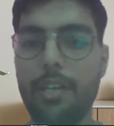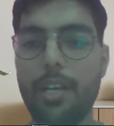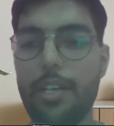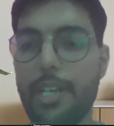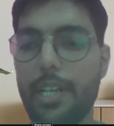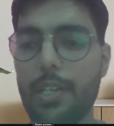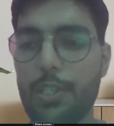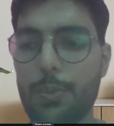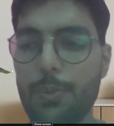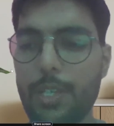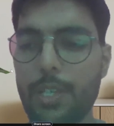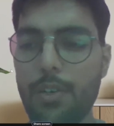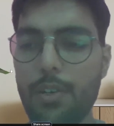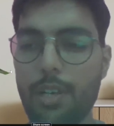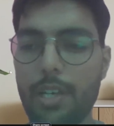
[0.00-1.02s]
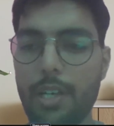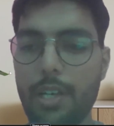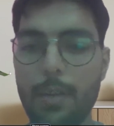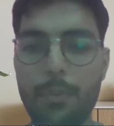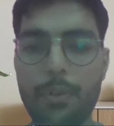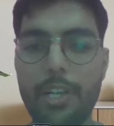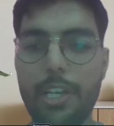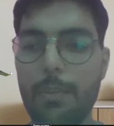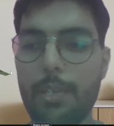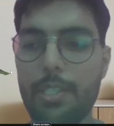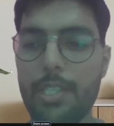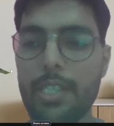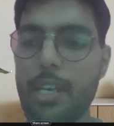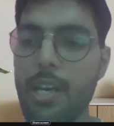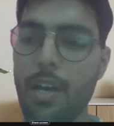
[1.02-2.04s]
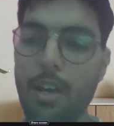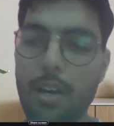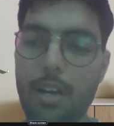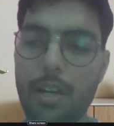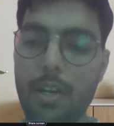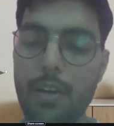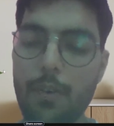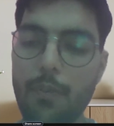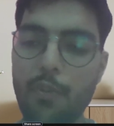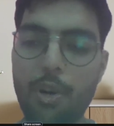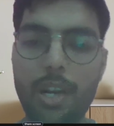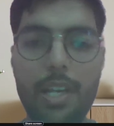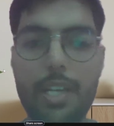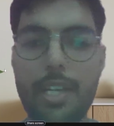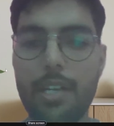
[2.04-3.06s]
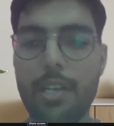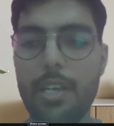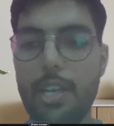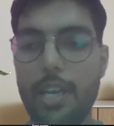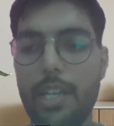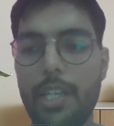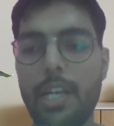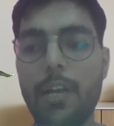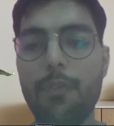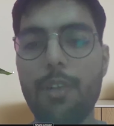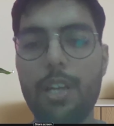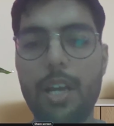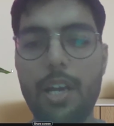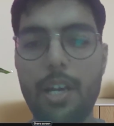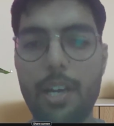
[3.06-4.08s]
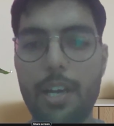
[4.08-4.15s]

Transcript: 100 customer on a common daily basis for a year, and then after